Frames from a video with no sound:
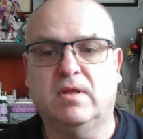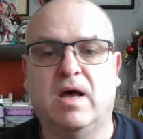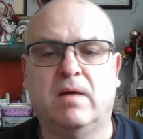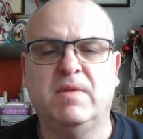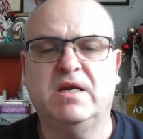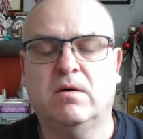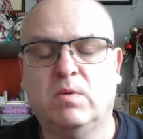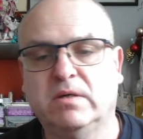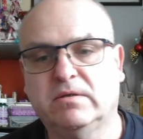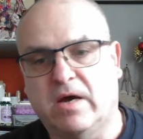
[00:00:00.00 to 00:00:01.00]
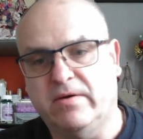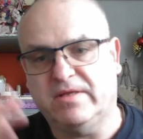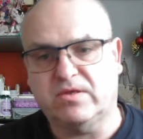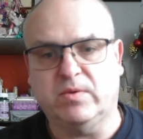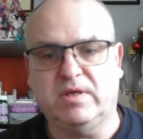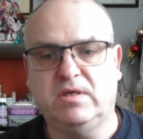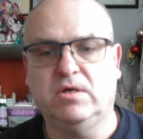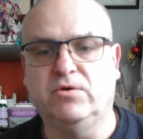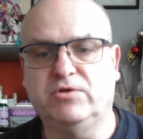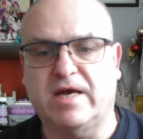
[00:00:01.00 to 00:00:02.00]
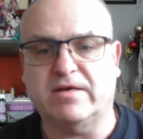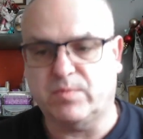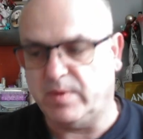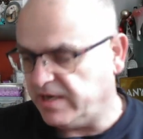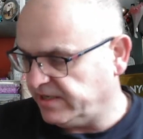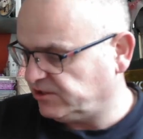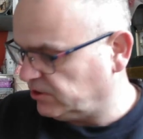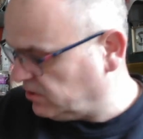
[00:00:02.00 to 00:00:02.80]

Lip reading: I mean, I won't go into a huge explanation